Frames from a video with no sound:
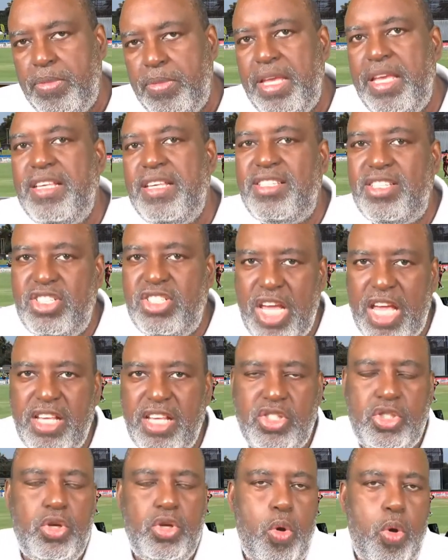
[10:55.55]
is
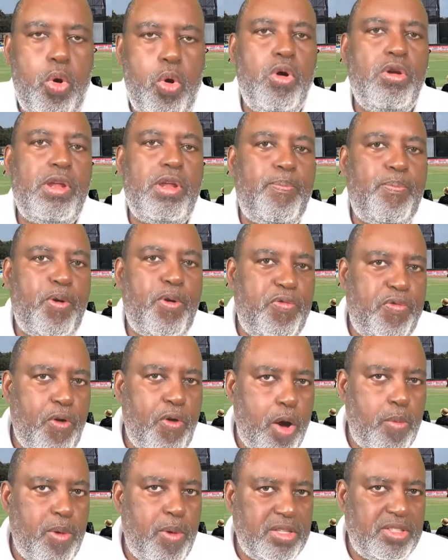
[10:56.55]
Jason Holder
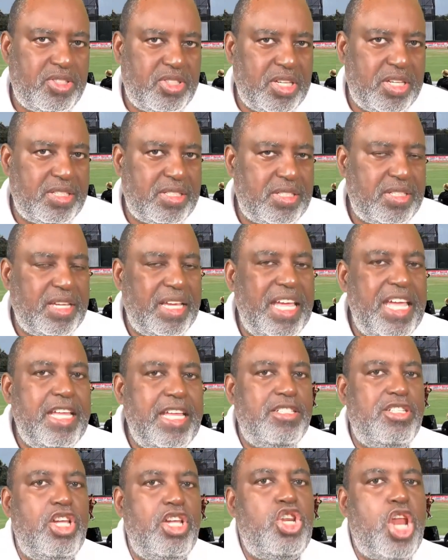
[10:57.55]
performances
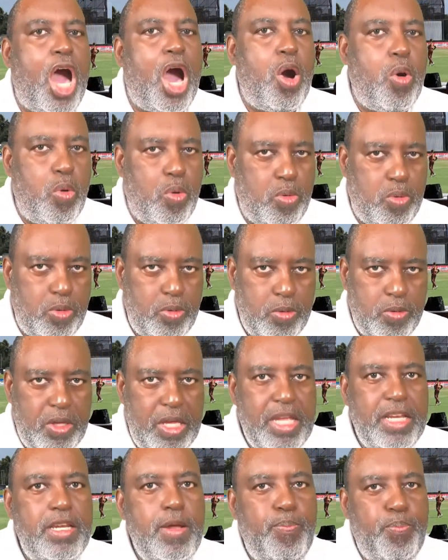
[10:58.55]
in the now,
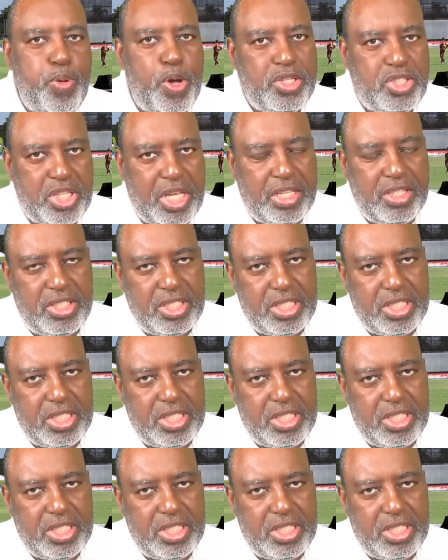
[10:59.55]
in the present.